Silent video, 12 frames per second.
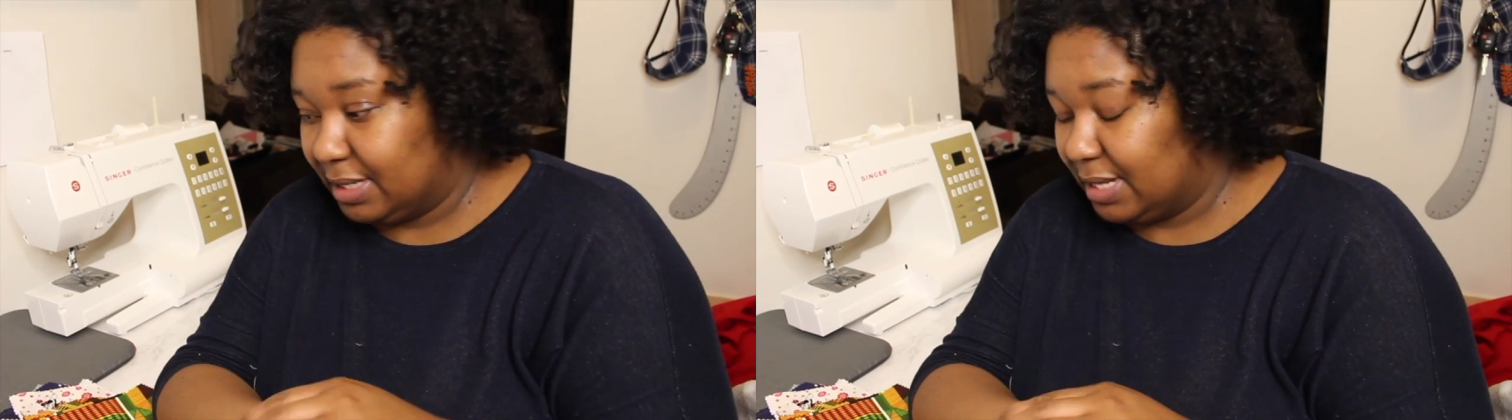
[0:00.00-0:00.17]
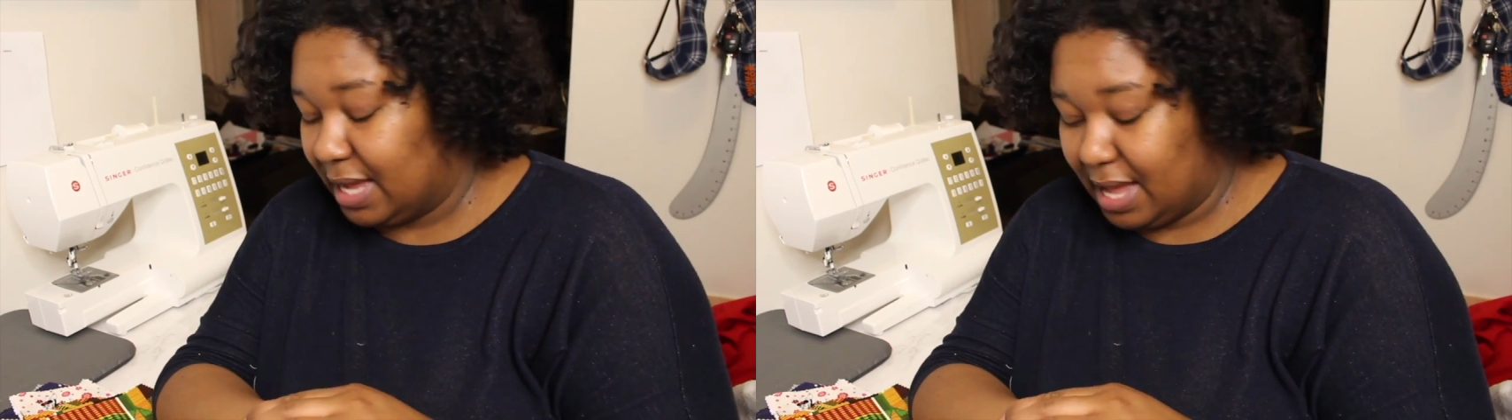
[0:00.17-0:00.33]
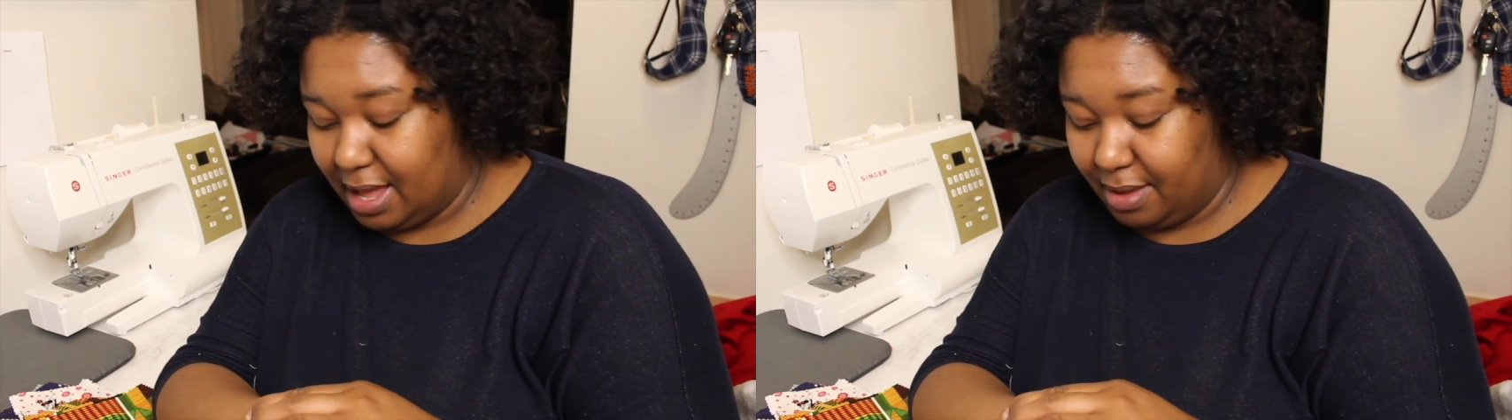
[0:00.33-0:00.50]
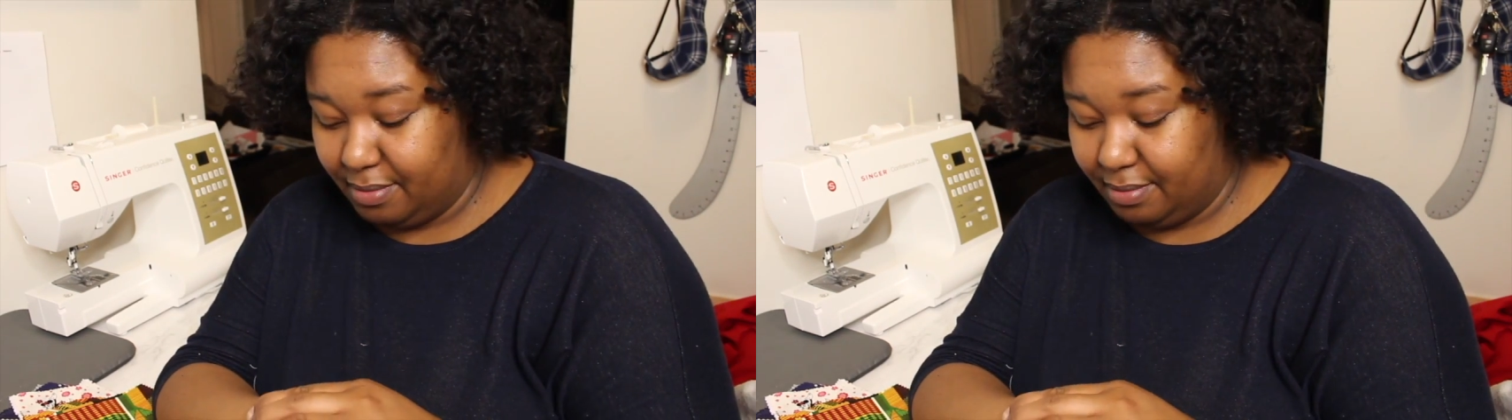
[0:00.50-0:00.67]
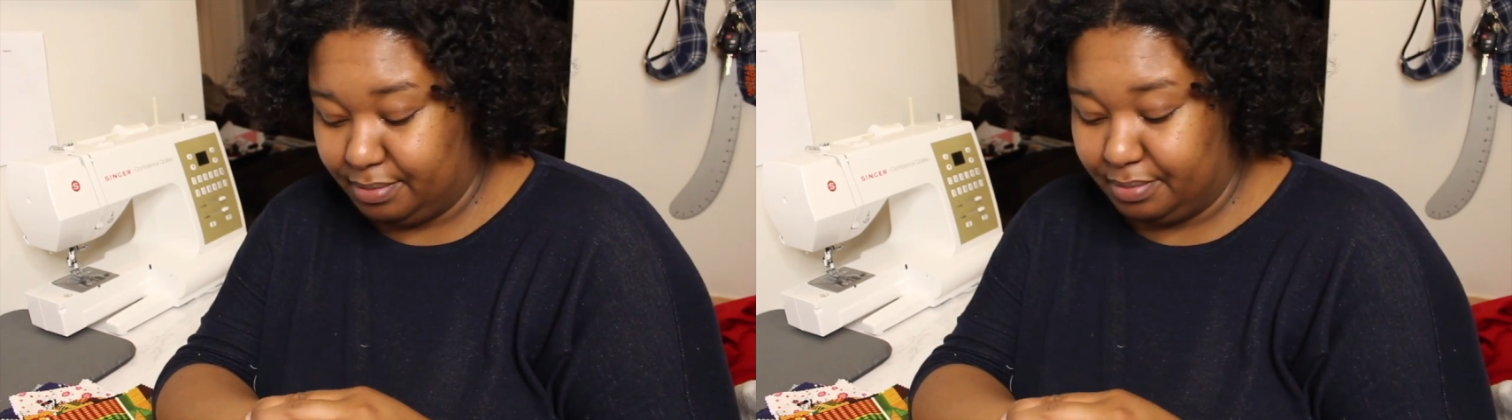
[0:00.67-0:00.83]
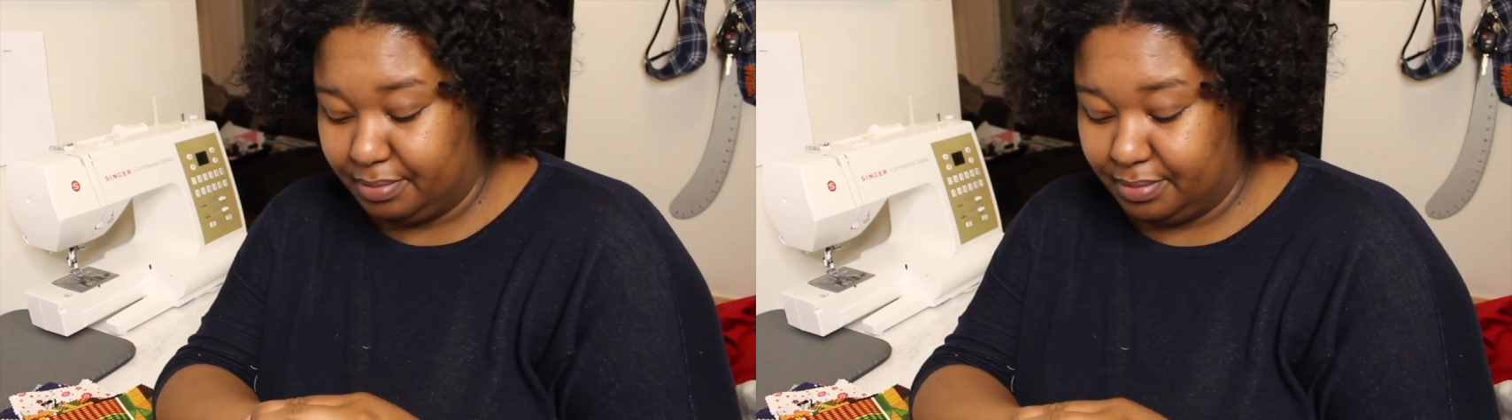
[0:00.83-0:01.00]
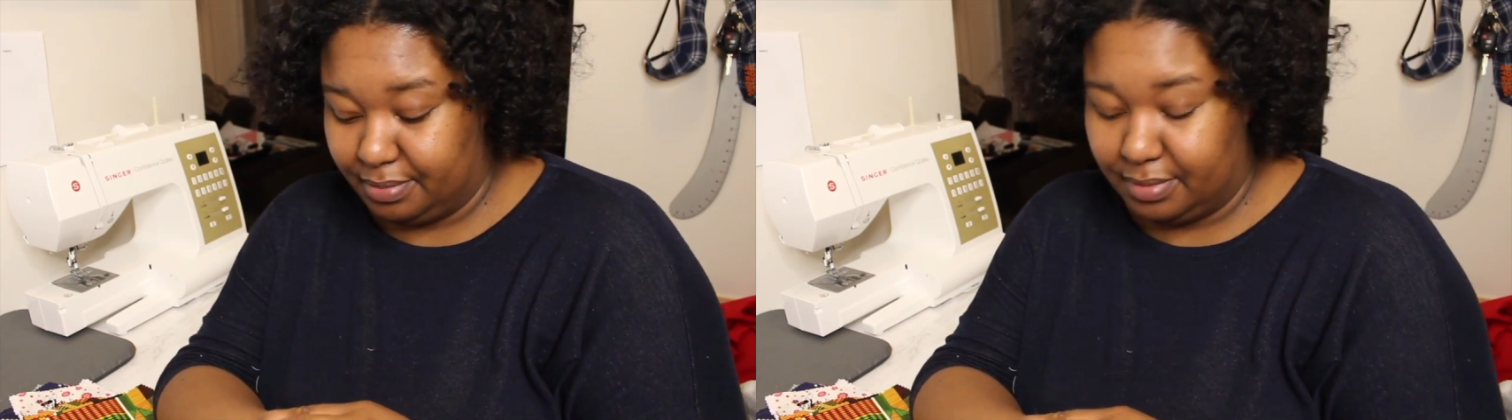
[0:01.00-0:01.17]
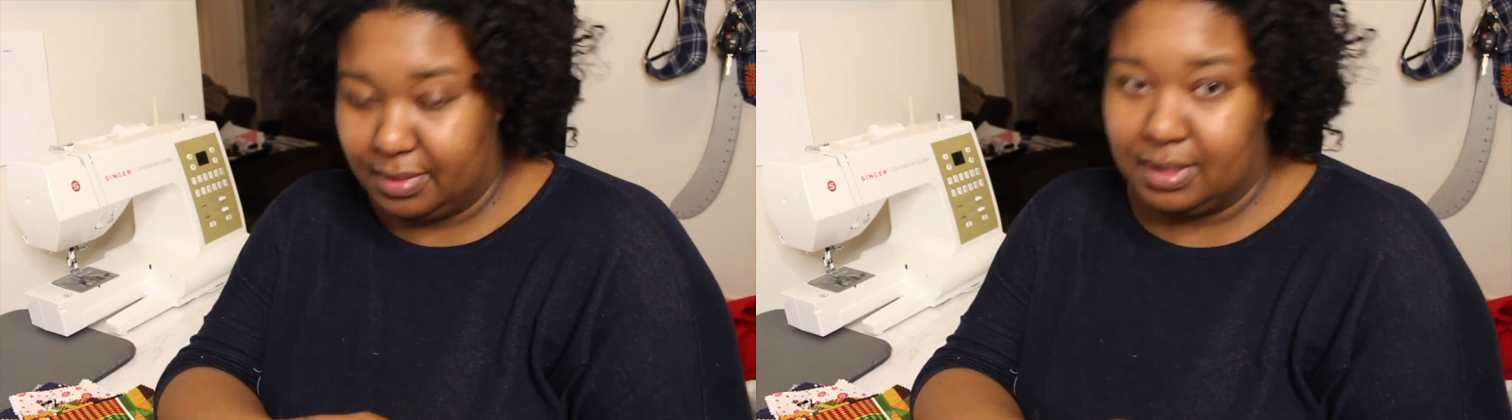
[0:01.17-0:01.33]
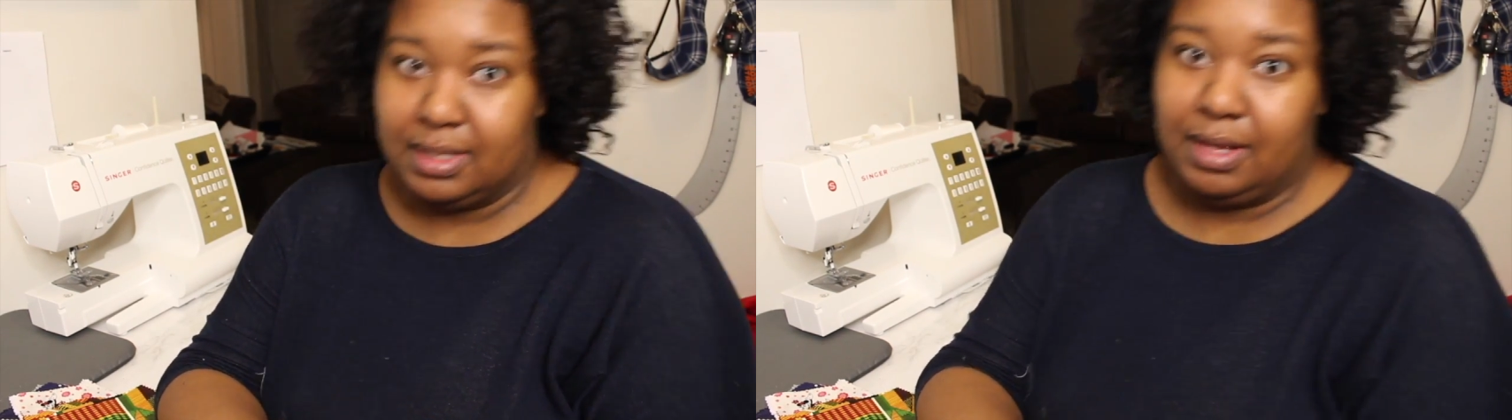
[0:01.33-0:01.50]
time.
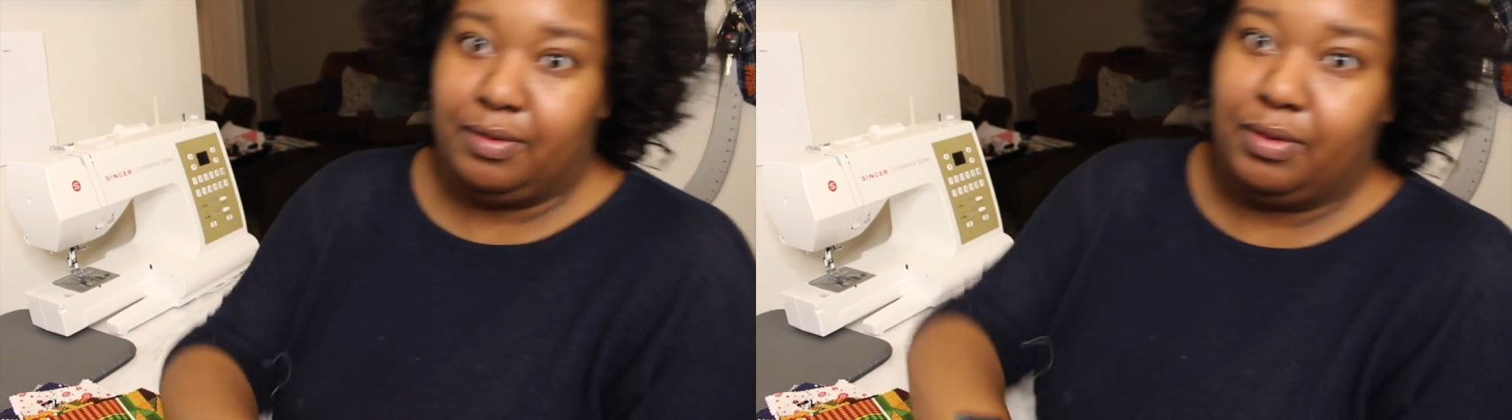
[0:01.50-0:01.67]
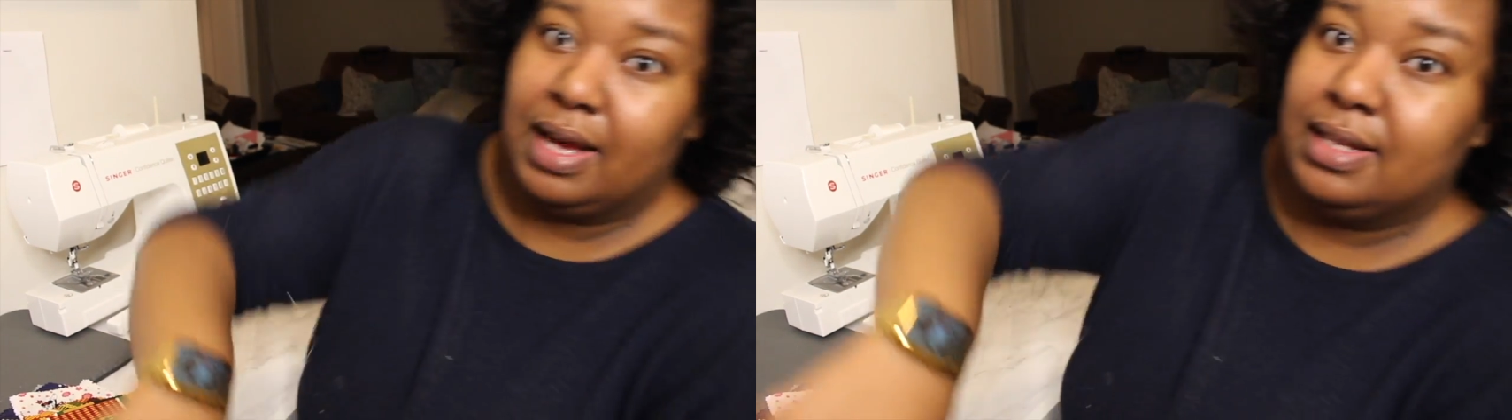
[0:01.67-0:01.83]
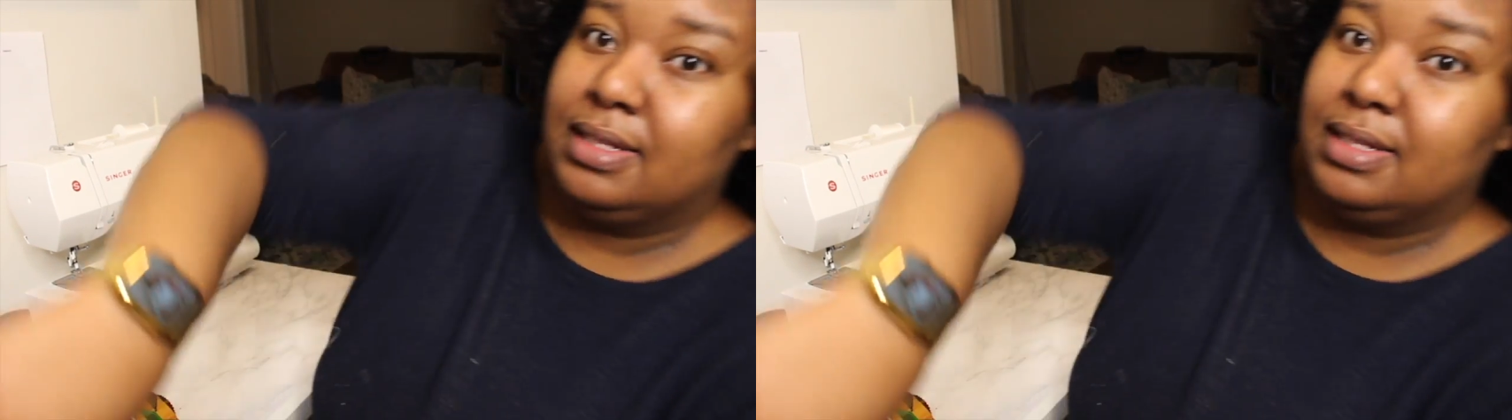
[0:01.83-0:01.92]
See if you guys